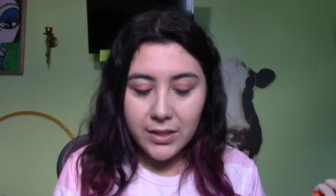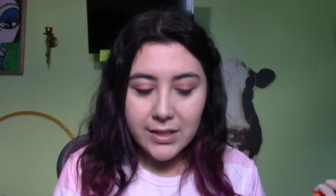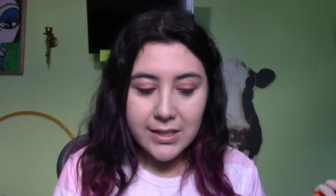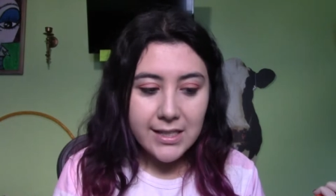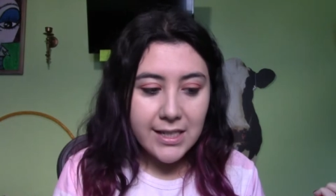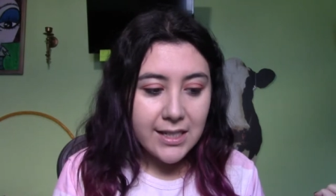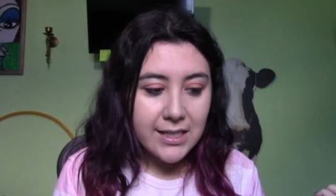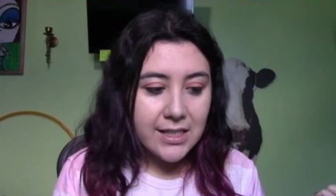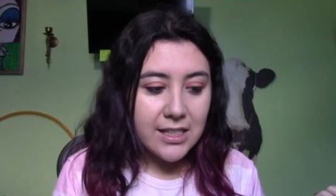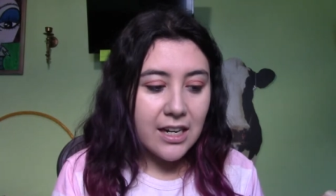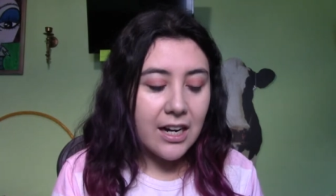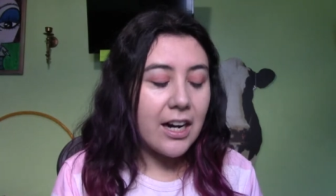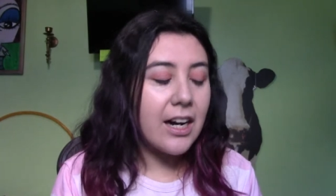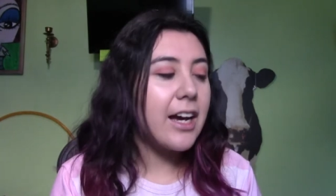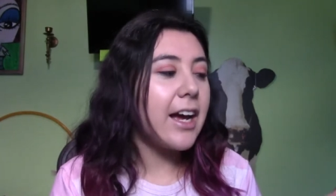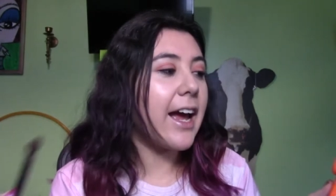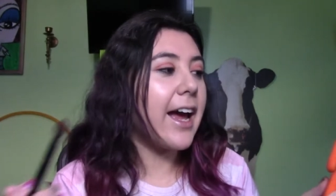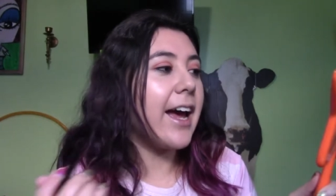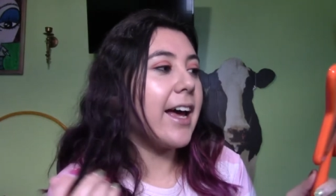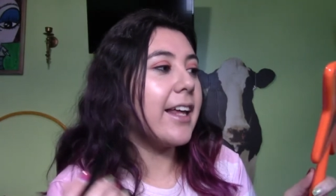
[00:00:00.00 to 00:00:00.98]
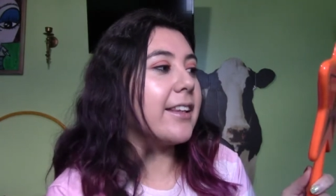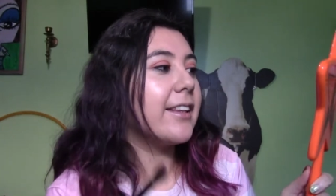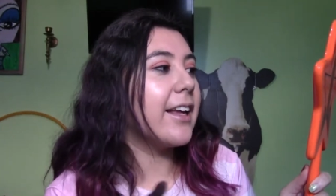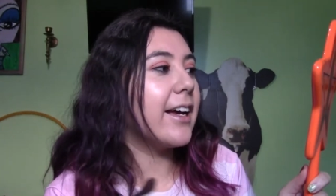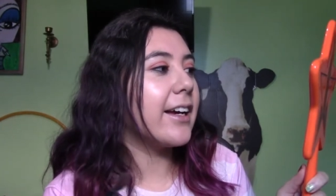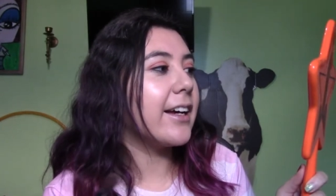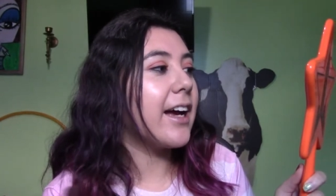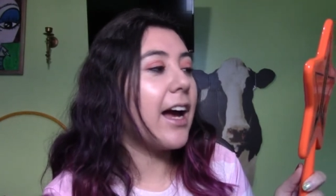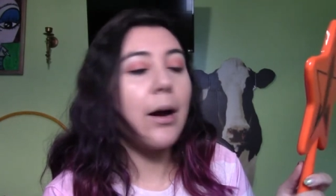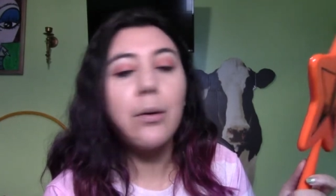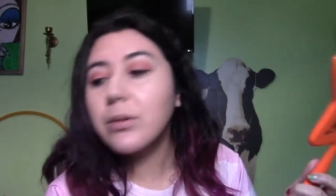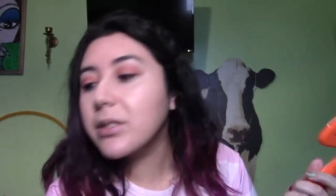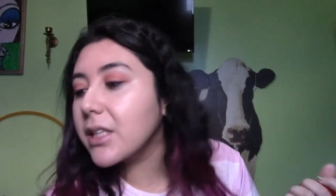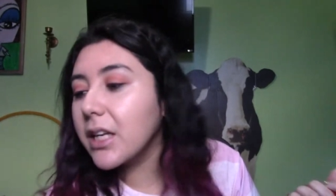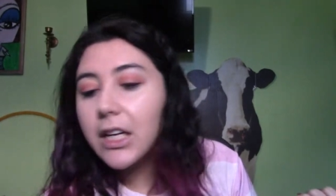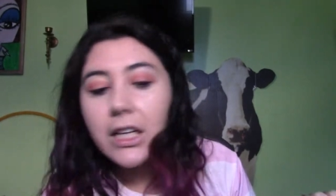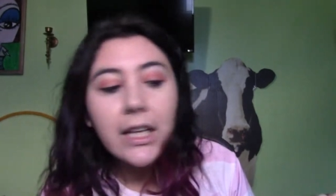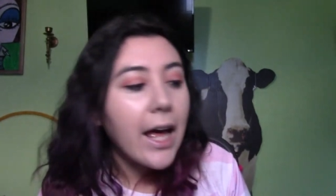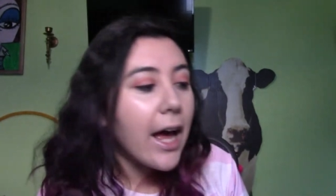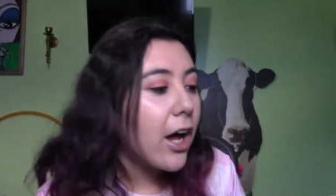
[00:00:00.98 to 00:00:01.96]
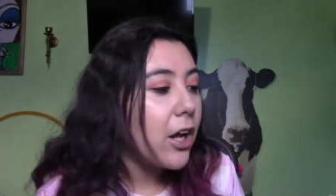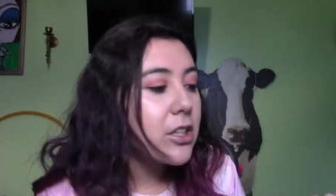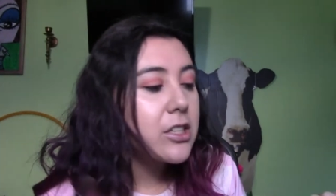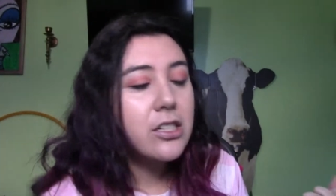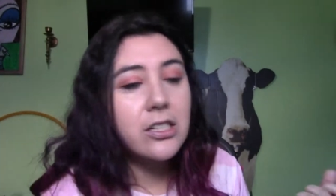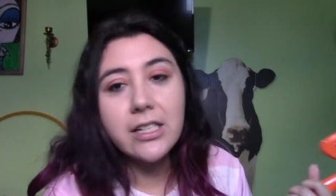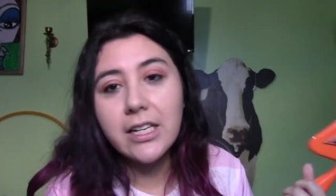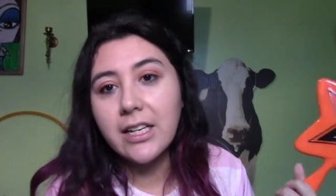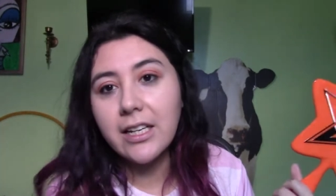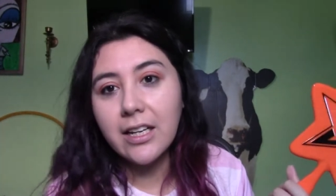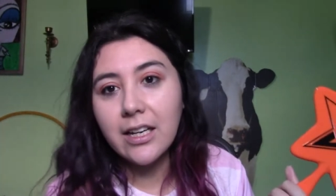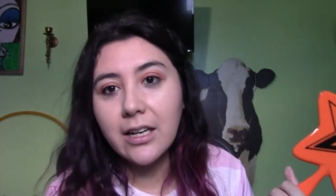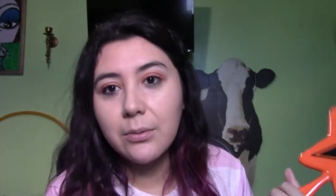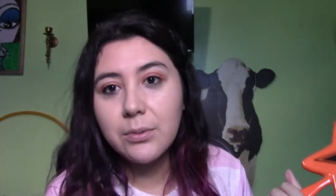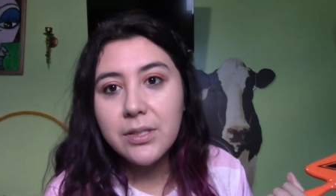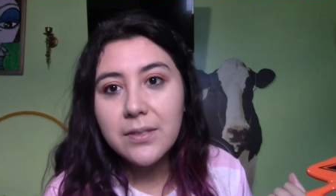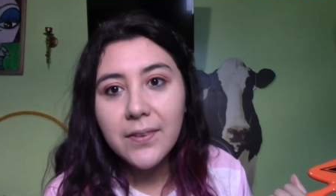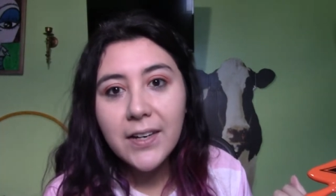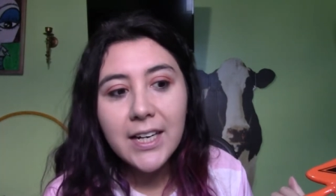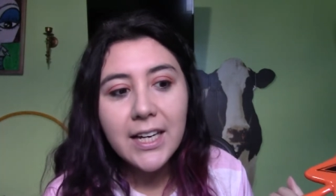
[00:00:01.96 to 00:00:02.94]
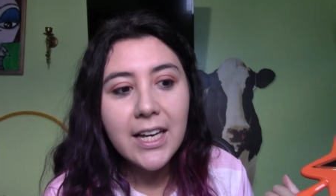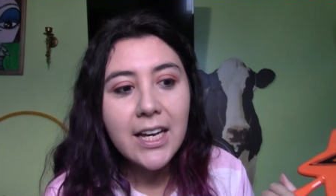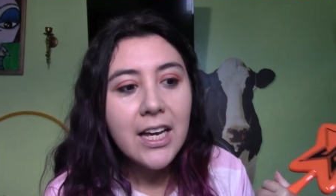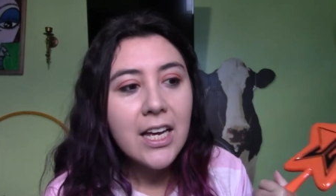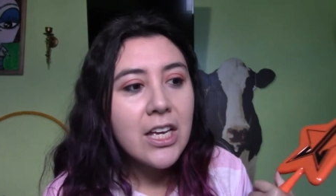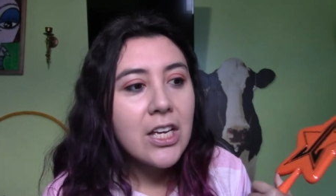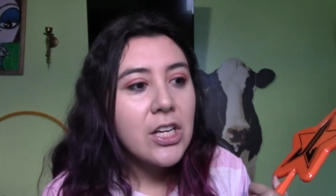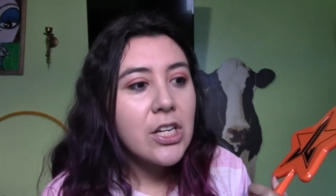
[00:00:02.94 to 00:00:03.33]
on TikTok, and like I was like alternating, and it was funny.